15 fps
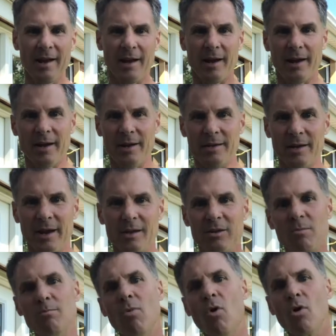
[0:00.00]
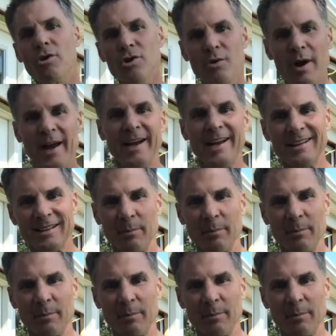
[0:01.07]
and the more you ate,